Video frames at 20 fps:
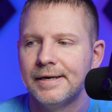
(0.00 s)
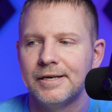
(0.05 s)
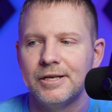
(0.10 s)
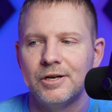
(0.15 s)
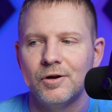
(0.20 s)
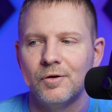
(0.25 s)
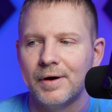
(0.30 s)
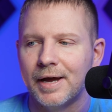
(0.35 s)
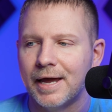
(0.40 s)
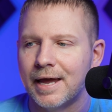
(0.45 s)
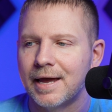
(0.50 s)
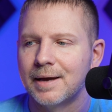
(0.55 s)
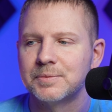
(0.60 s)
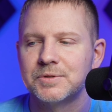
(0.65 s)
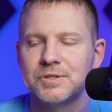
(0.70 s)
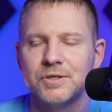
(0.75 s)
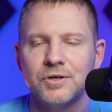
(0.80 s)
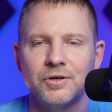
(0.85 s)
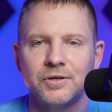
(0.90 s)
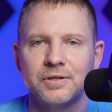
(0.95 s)
you know,
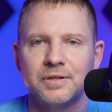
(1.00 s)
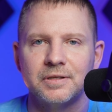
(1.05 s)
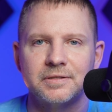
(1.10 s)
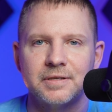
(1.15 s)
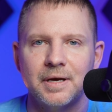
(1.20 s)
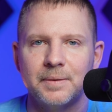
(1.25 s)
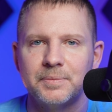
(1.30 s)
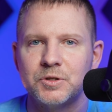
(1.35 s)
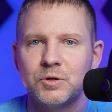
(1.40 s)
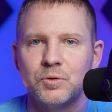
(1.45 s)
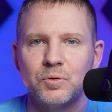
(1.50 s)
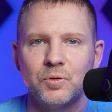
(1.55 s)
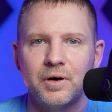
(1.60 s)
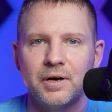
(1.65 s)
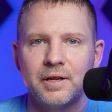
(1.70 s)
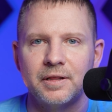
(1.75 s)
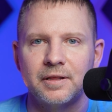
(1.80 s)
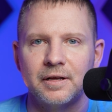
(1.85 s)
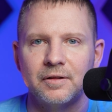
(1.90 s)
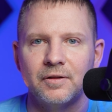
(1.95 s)
amps to hook this up to or
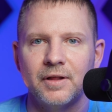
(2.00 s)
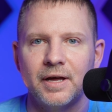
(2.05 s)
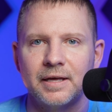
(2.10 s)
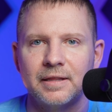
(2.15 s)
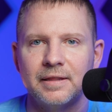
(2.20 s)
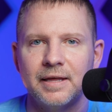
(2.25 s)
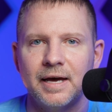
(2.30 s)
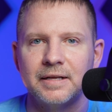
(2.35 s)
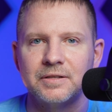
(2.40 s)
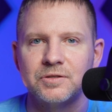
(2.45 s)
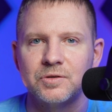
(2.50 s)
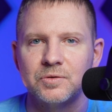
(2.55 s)
anything like that.